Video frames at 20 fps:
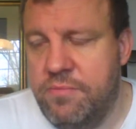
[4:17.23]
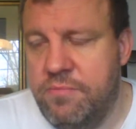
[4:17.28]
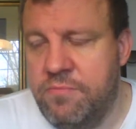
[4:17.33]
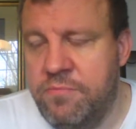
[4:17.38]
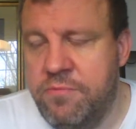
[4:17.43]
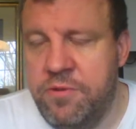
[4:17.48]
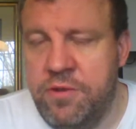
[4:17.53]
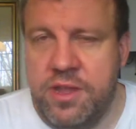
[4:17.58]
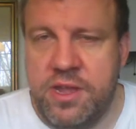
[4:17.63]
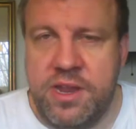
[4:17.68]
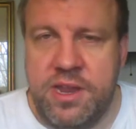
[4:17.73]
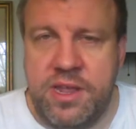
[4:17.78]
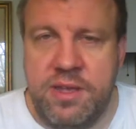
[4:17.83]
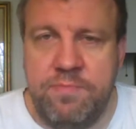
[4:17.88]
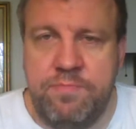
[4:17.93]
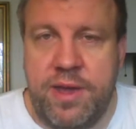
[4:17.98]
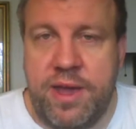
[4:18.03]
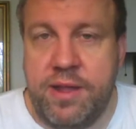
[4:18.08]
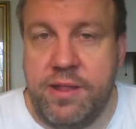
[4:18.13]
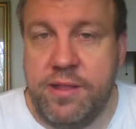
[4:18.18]
really an
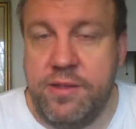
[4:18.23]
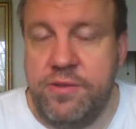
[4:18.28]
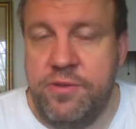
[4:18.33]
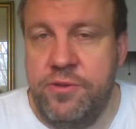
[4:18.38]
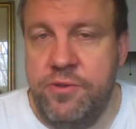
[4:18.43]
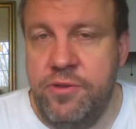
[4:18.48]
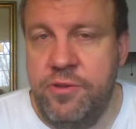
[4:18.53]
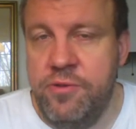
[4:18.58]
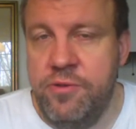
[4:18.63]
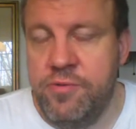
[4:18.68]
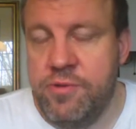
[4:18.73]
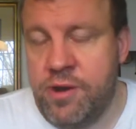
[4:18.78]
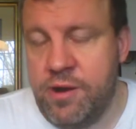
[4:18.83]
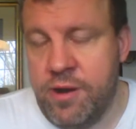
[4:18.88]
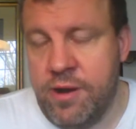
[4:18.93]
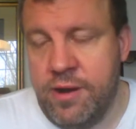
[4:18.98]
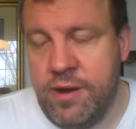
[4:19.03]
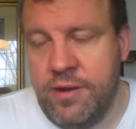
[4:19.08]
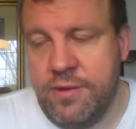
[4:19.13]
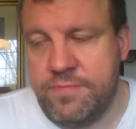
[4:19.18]
impact on who you
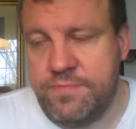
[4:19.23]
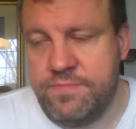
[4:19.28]
are.